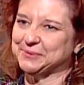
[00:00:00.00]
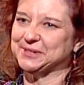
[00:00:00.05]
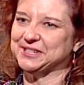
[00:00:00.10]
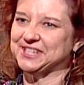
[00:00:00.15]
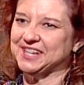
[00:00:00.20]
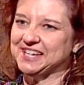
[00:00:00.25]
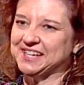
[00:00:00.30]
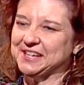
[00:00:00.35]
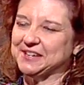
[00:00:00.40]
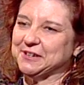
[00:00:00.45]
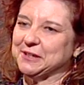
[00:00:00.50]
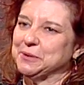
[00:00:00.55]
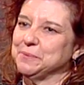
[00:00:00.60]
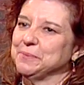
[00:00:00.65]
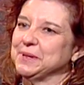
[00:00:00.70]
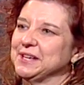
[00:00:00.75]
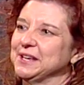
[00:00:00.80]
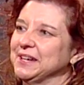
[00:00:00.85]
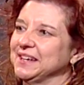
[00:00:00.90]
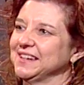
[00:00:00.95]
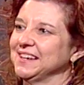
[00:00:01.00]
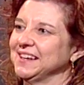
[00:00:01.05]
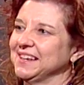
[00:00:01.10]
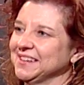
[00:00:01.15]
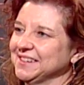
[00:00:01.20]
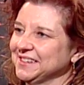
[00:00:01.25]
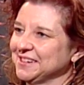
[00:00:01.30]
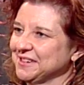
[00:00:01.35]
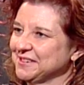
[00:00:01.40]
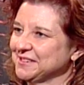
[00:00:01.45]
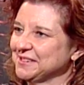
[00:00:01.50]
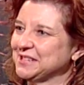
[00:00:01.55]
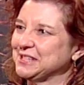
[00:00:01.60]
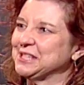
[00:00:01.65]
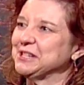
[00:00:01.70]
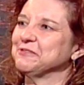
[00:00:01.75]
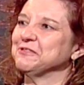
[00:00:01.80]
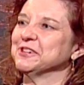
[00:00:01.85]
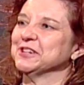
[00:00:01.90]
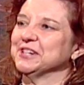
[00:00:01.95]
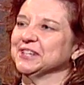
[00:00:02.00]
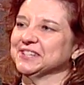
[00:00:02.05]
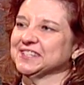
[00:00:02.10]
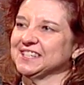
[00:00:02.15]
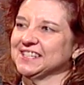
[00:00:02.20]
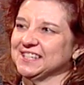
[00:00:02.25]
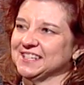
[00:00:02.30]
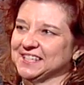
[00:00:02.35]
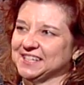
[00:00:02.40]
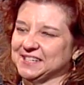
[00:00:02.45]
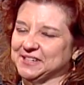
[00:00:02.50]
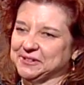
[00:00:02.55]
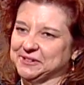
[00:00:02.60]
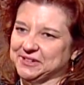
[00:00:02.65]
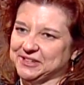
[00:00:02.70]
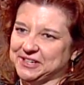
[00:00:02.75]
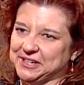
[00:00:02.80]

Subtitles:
which can be a difficulty in an older